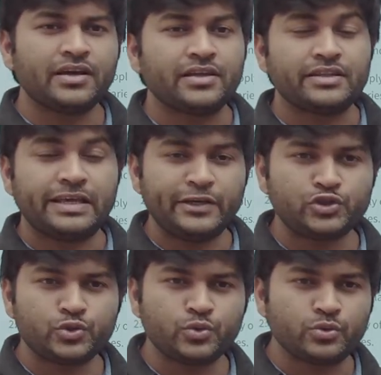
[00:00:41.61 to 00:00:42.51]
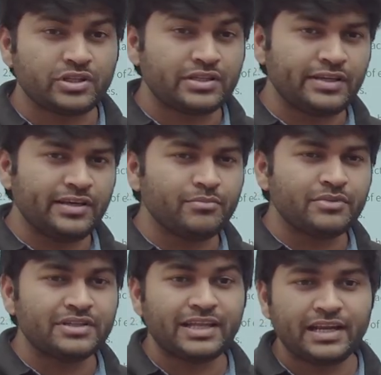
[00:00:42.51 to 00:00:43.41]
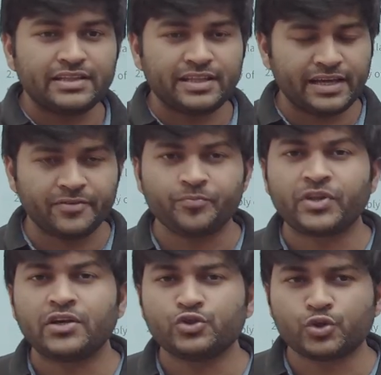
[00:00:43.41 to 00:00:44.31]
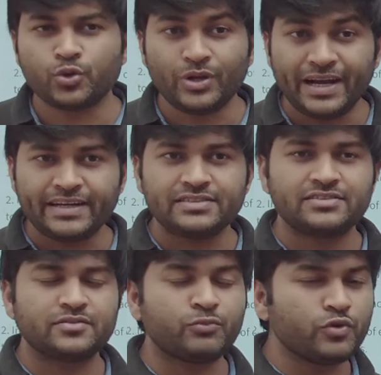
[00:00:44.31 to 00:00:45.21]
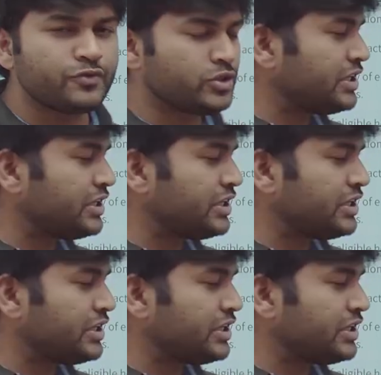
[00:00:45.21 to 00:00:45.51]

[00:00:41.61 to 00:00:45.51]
the issue, the theme then and there. So let us move to the